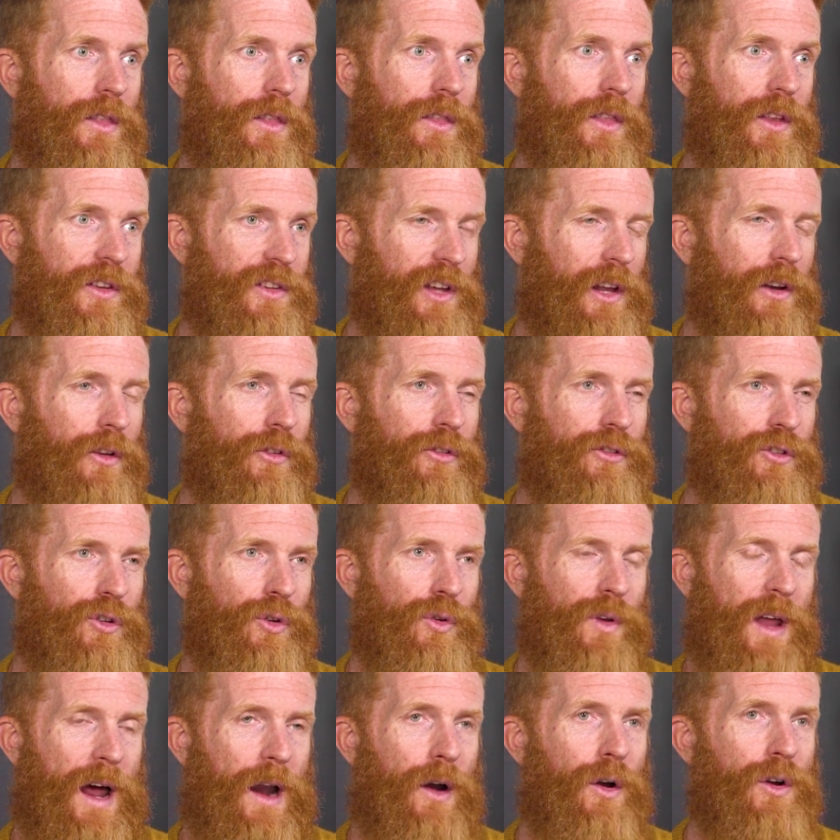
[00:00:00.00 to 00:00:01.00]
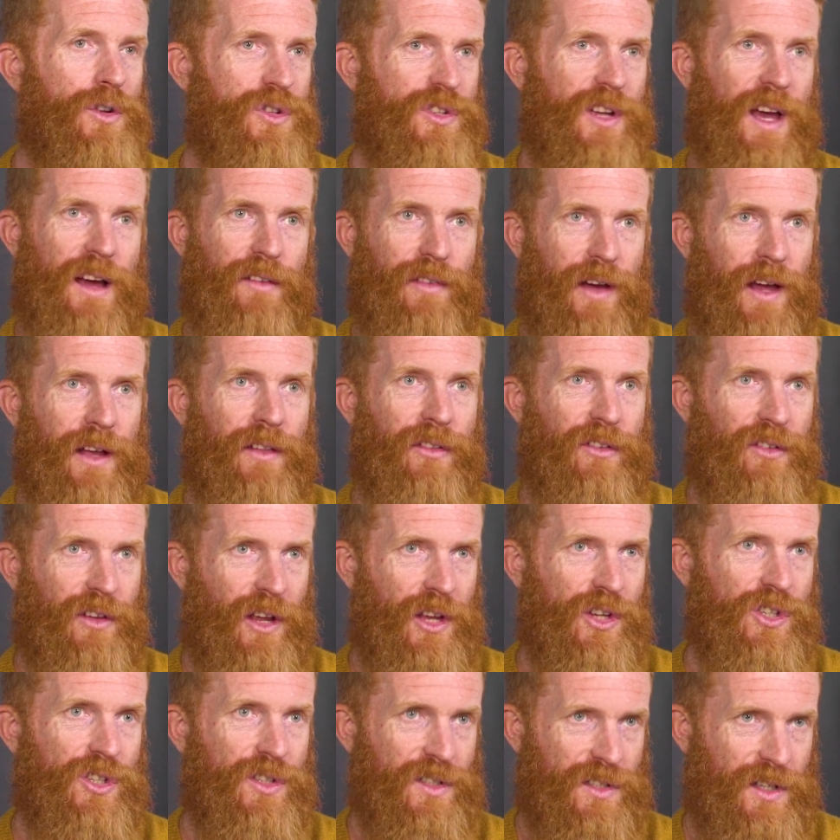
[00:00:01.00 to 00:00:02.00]
the tunnel's too narrow to have aid
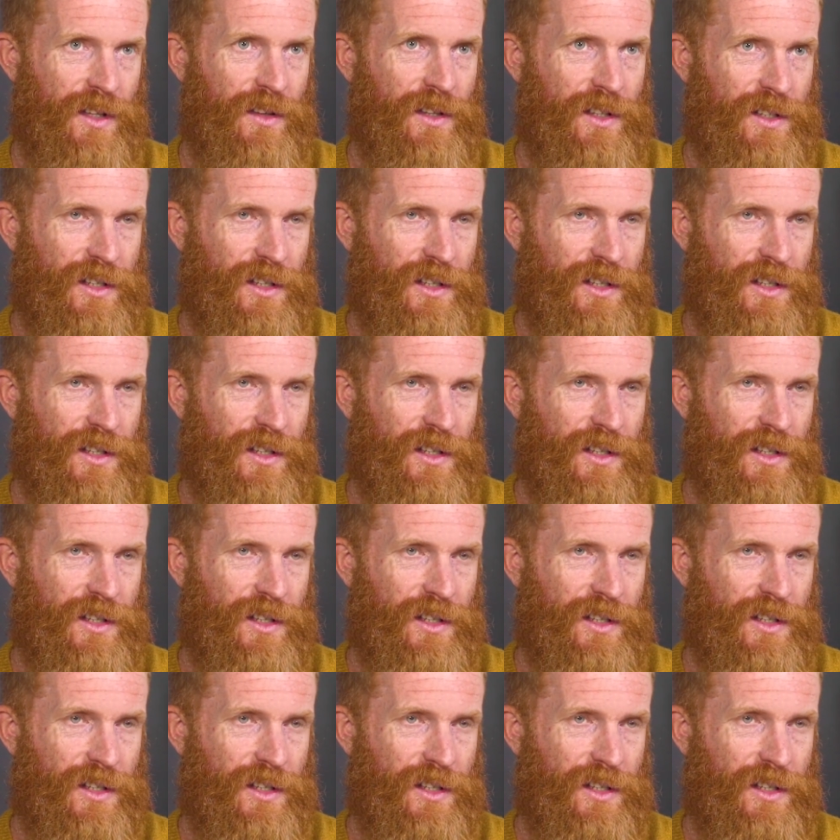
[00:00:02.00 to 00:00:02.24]
stations in